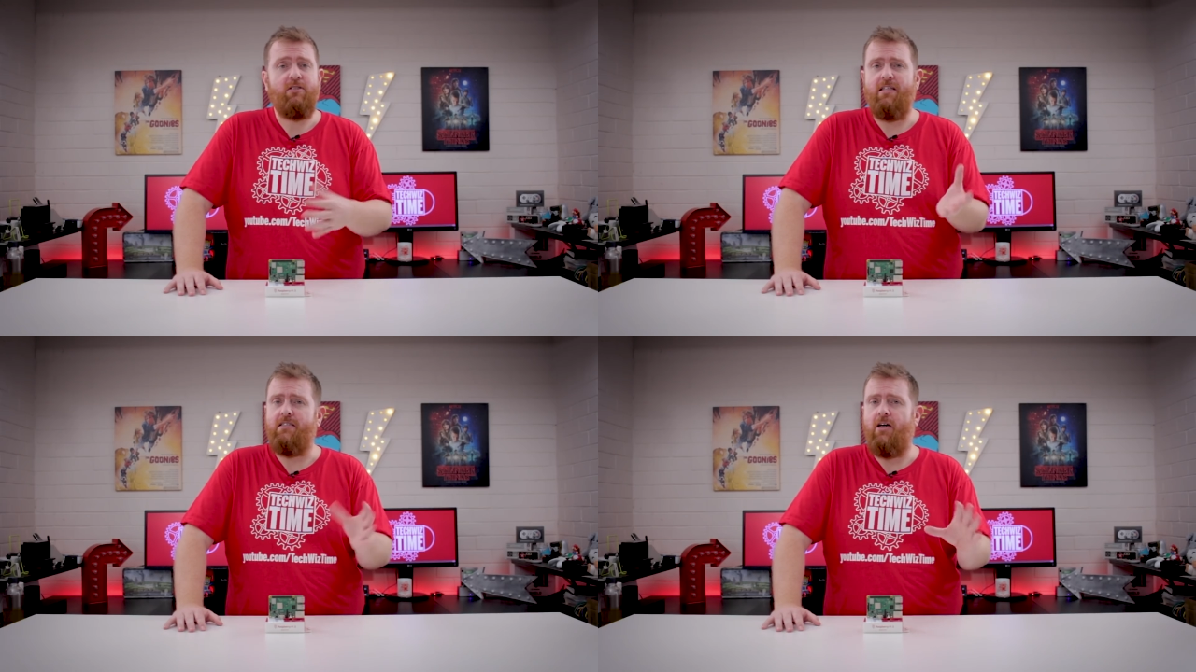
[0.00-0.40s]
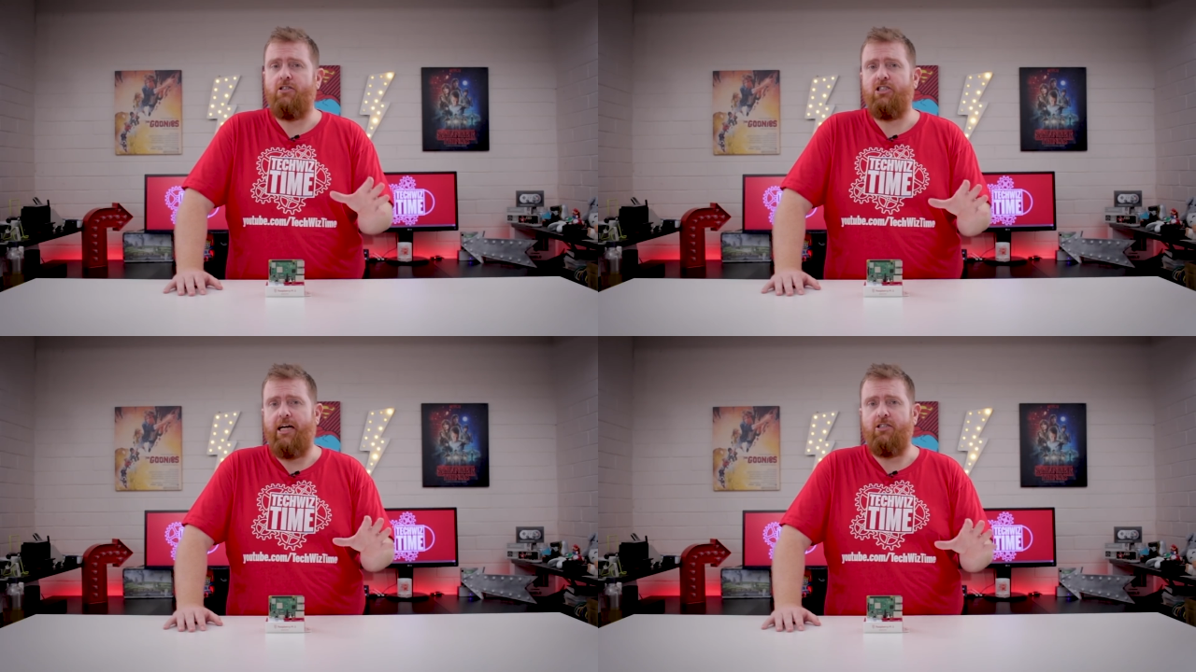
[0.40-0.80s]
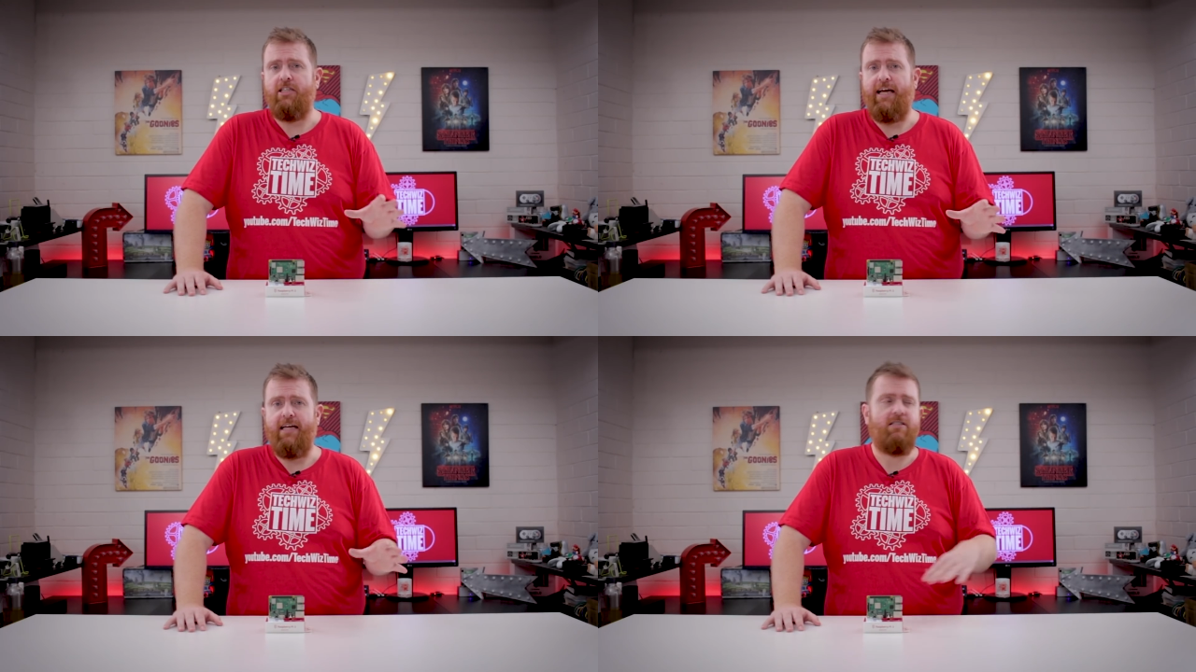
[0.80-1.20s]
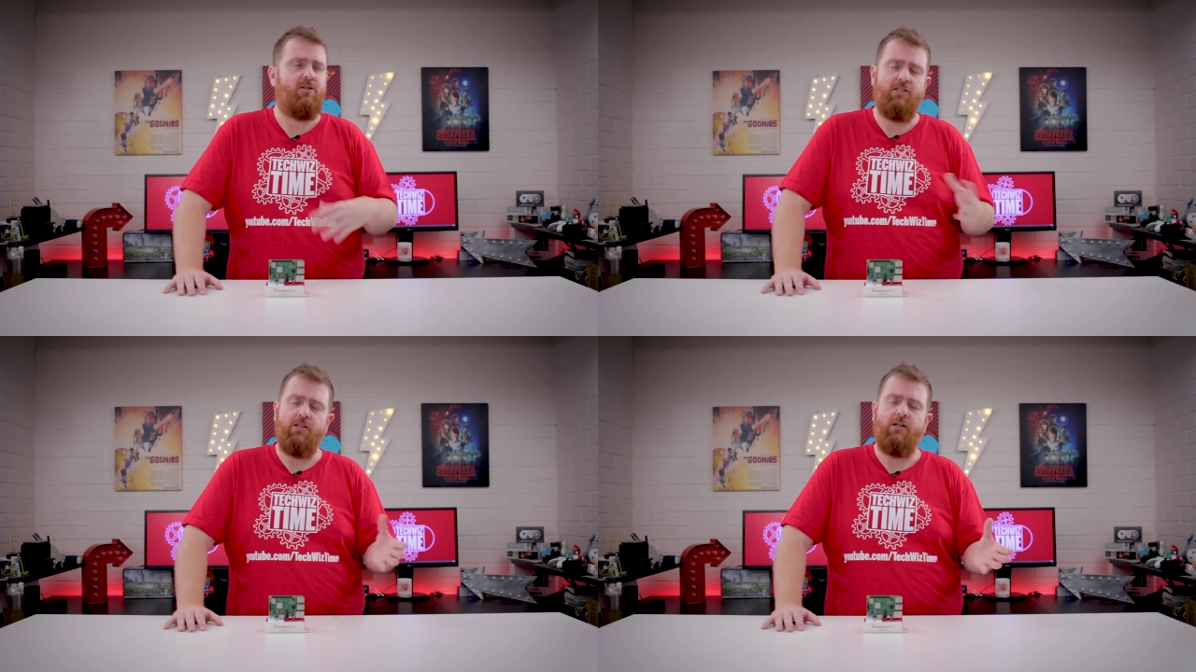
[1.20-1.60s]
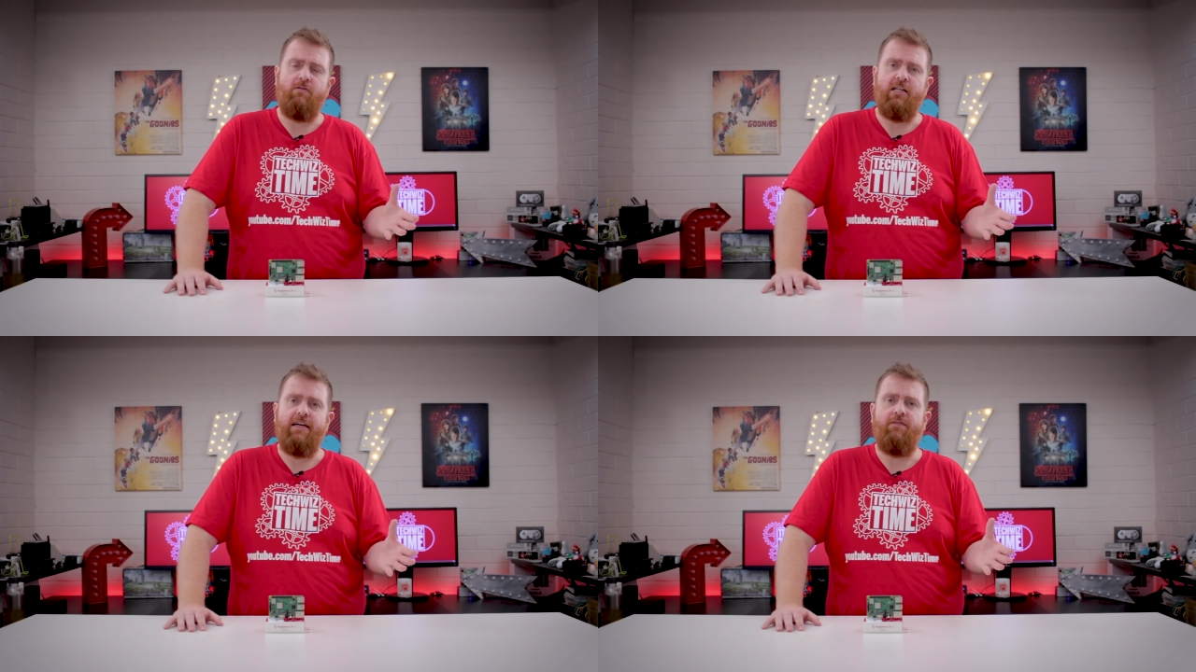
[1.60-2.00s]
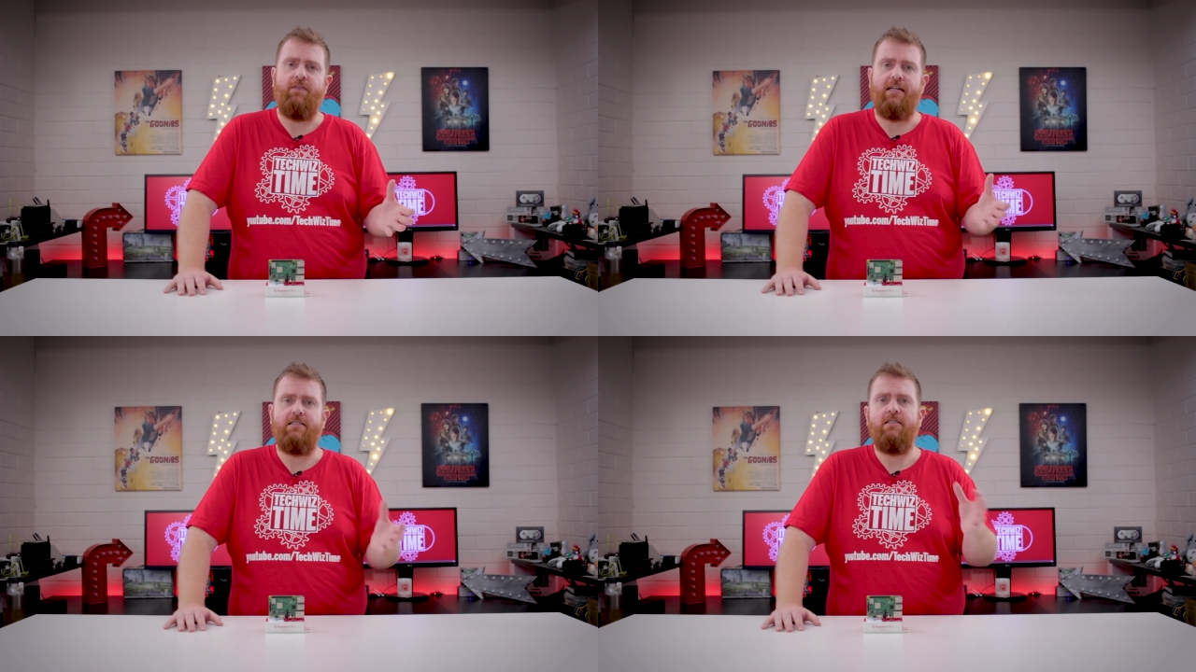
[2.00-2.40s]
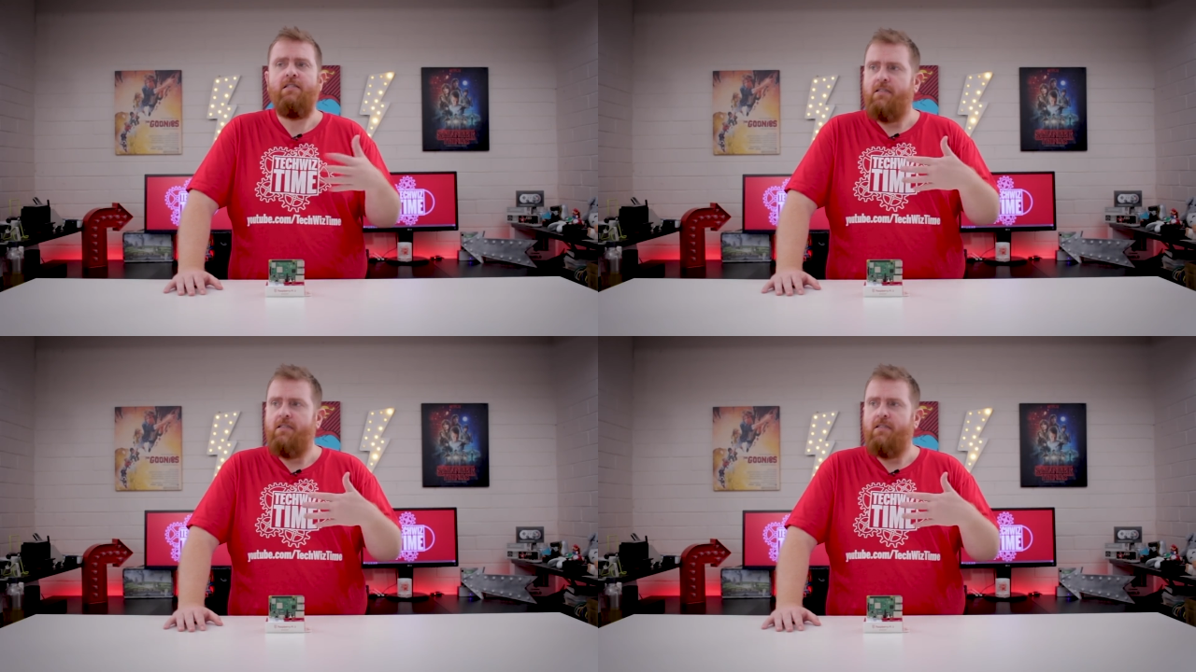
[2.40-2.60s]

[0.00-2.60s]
so there's no change there, so it's not going to really affect